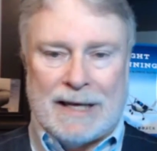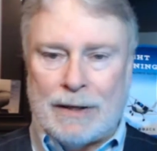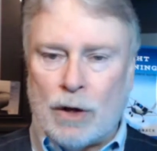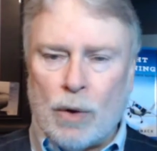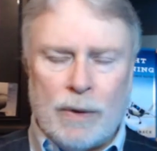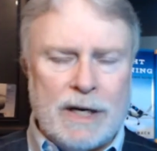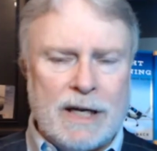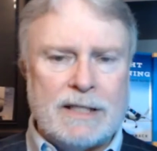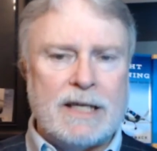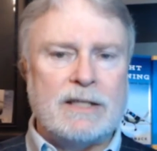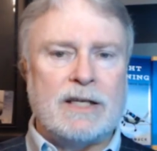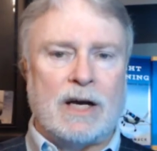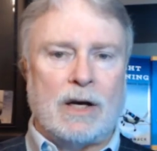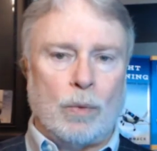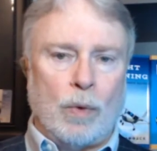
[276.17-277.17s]
Go into
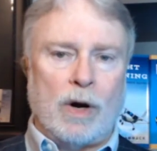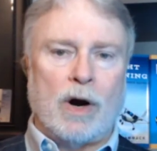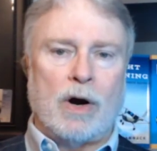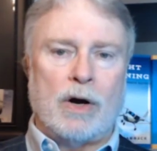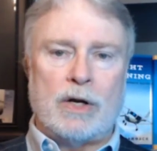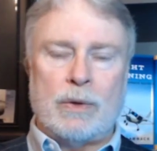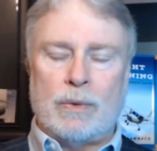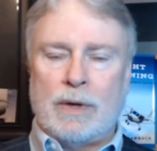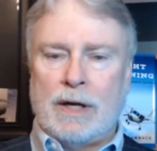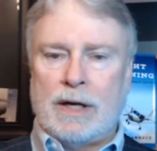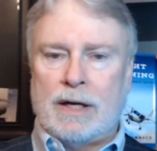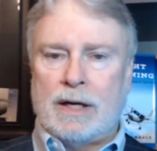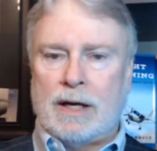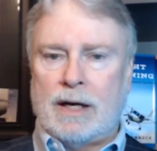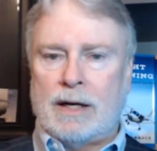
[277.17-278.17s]
detail. Where are you?
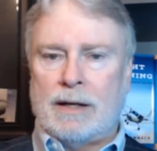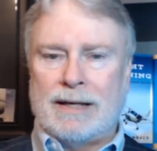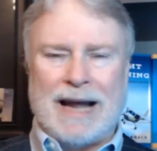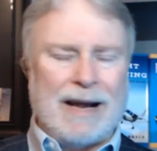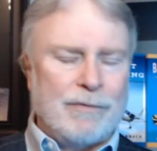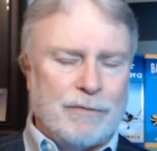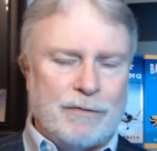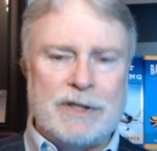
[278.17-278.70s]
Not